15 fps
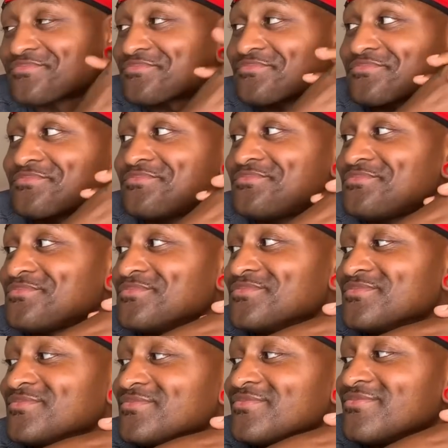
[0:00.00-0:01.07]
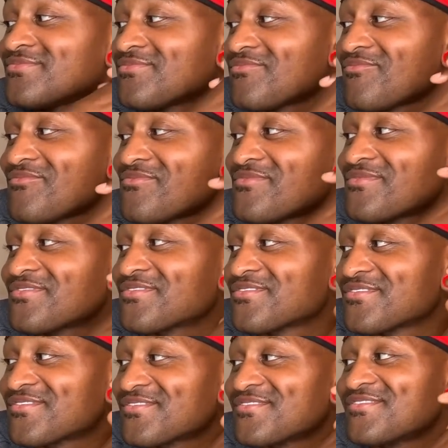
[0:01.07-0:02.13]

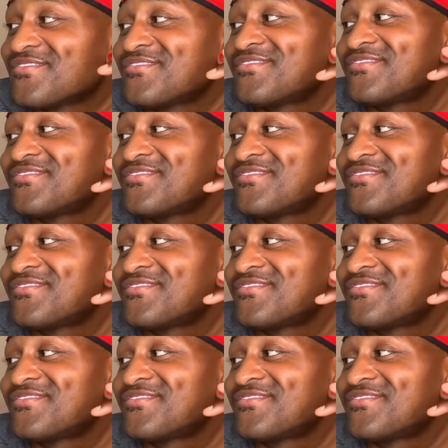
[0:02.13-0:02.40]
[no speech]